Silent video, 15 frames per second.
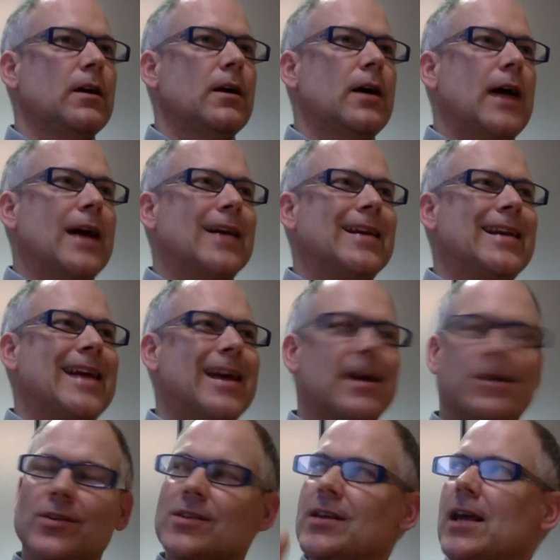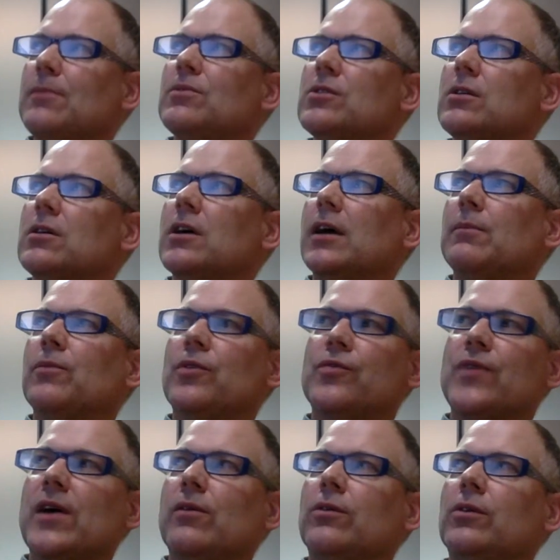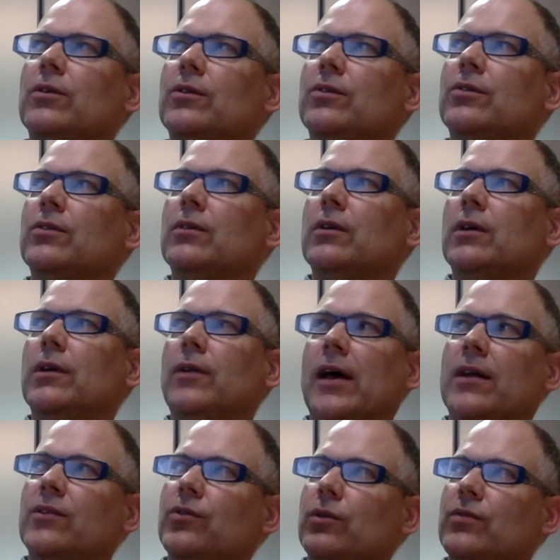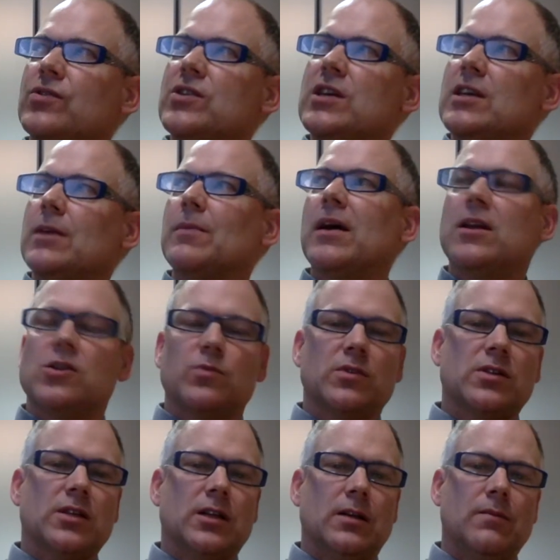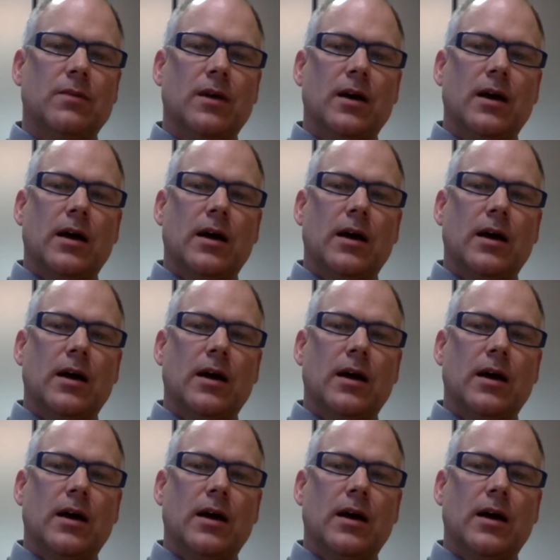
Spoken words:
And yet at the same time, the founders and that sort of senior management team